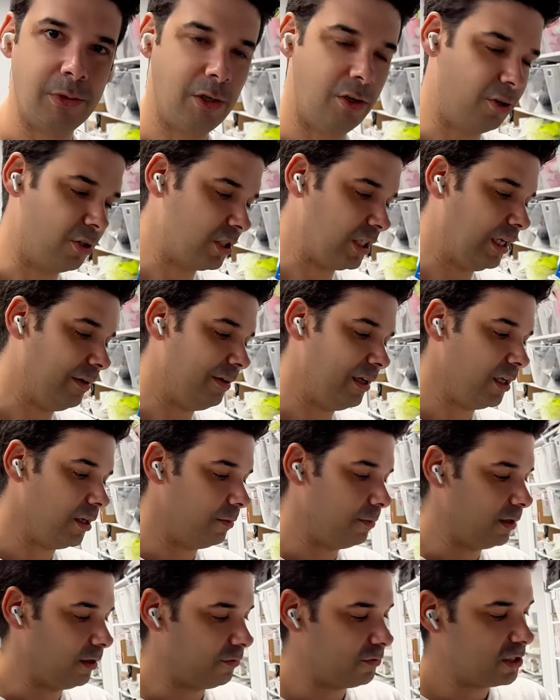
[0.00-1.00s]
colors have a
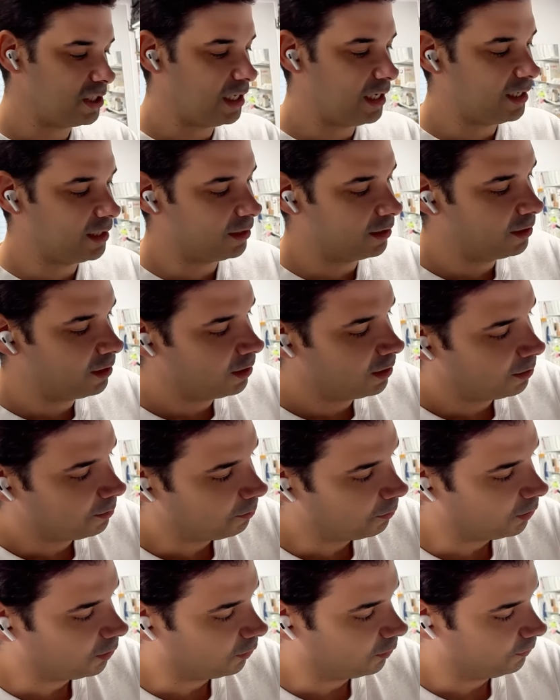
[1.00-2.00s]
little bit of shine,
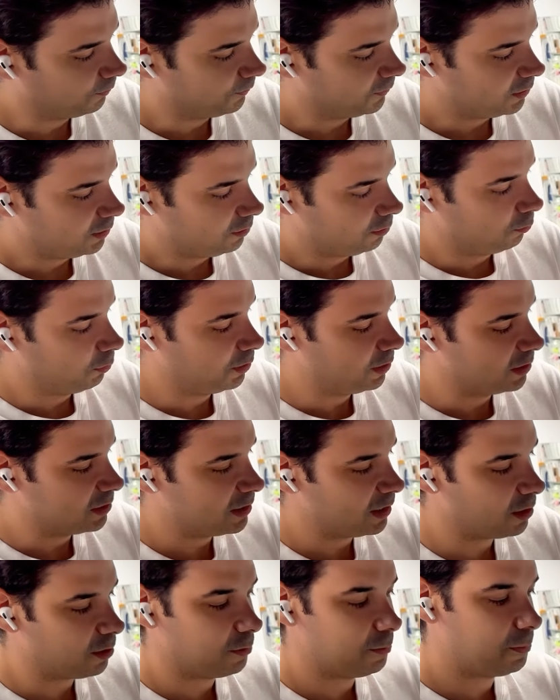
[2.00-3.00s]
but with the
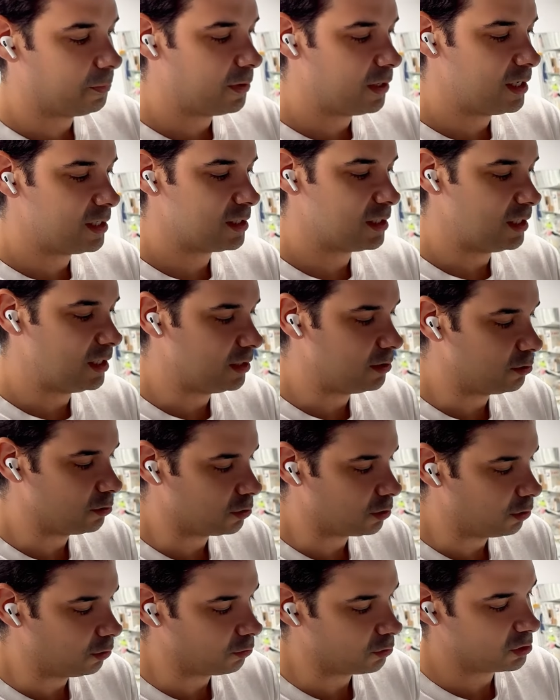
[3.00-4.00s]
second press, it
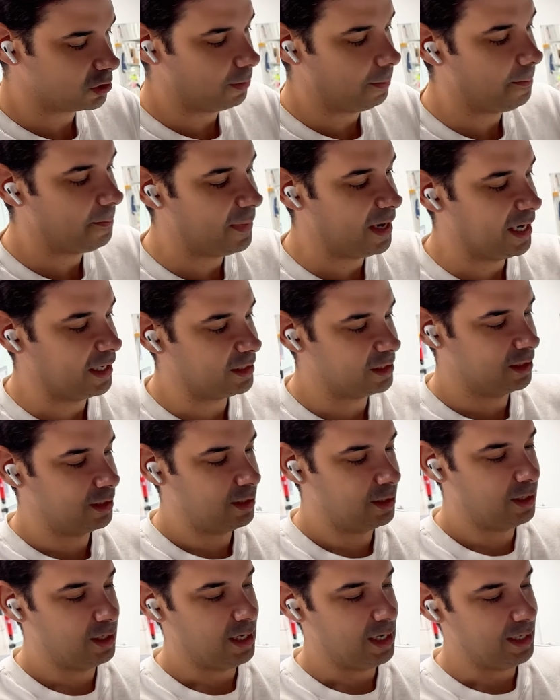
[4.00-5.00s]
just looks matte.
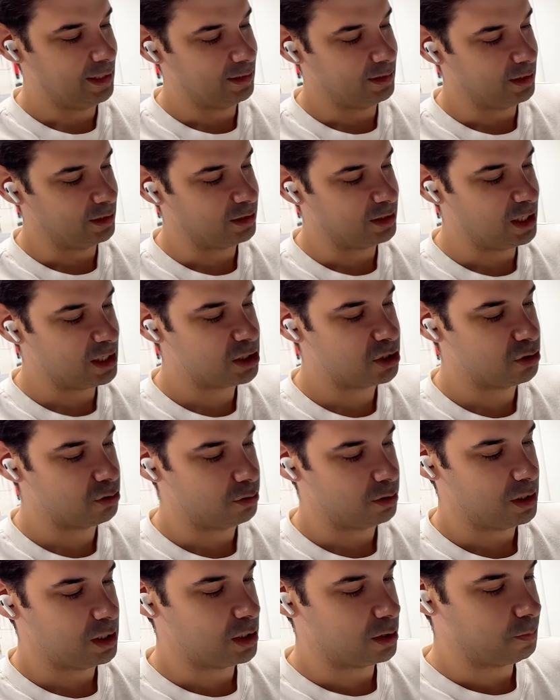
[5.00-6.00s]
And the
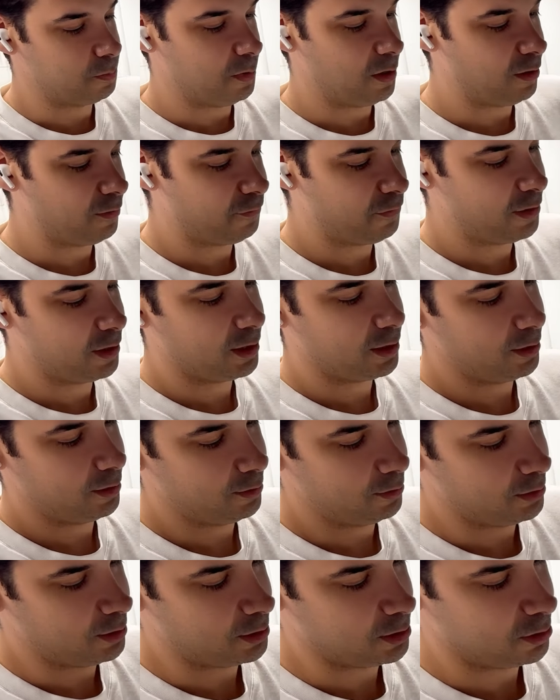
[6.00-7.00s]
texture is perfect.
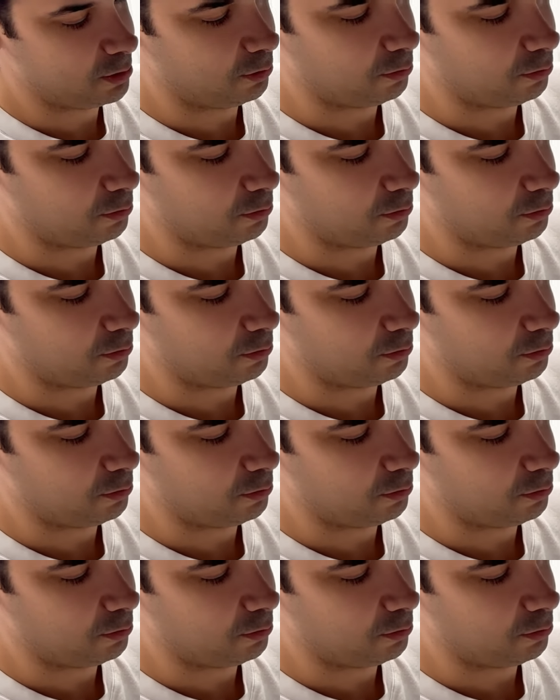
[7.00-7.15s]
There's